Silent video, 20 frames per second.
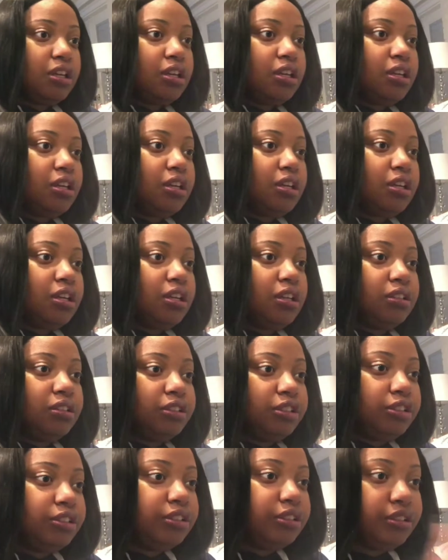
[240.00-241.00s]

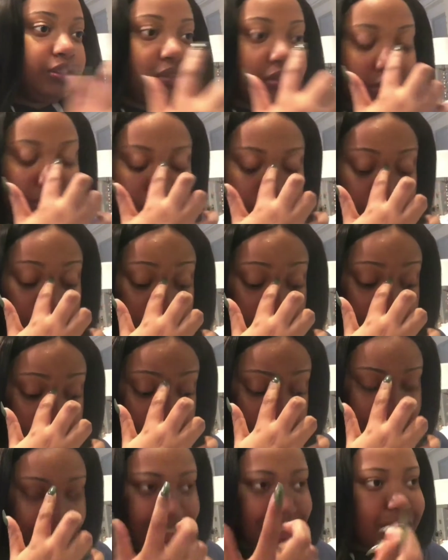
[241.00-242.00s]
Alright,
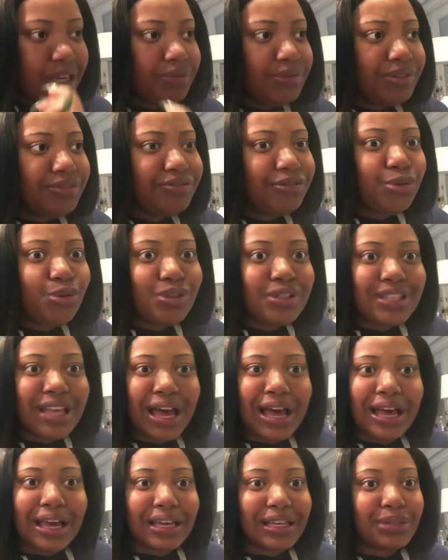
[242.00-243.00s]
it's not even full
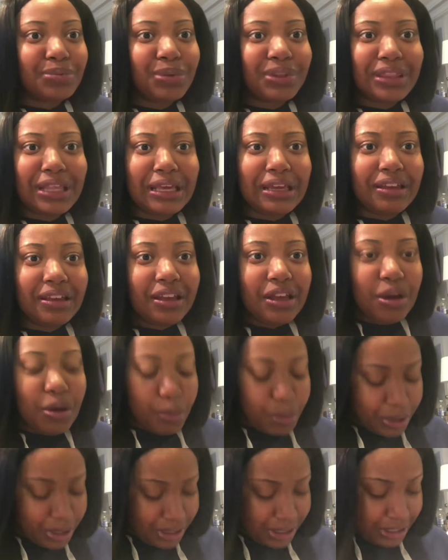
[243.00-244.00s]
size.
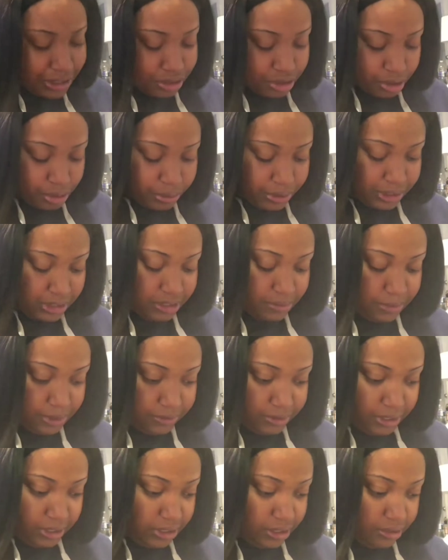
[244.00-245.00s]
What are they doing to me
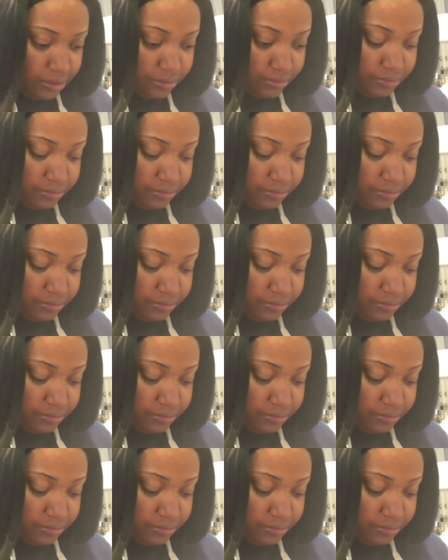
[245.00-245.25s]
right now?